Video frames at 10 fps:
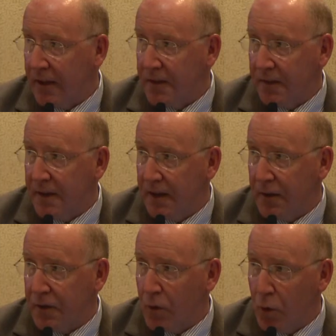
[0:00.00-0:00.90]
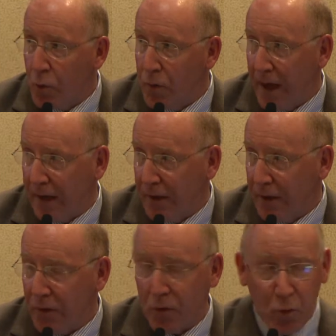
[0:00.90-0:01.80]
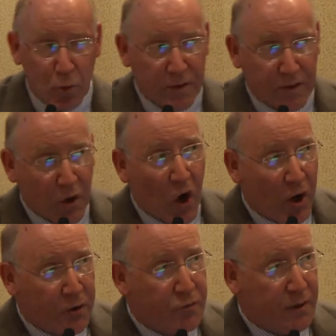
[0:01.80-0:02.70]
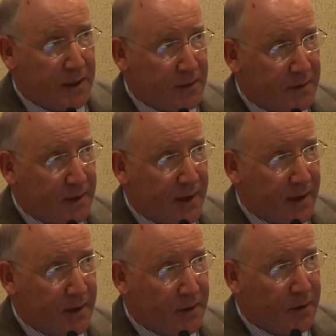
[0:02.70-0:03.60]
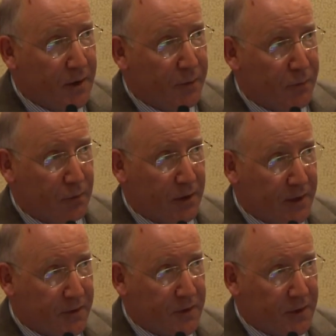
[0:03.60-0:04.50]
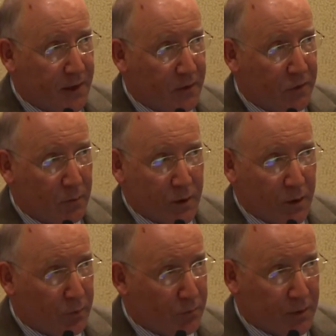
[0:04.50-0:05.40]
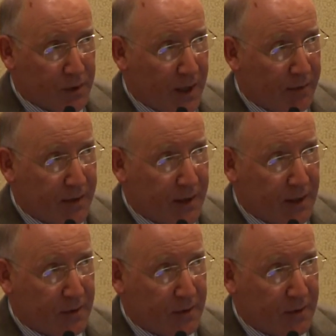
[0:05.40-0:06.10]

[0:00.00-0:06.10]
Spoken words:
us and tell us who that is, who is contraindicated for light sedation. We don't really have that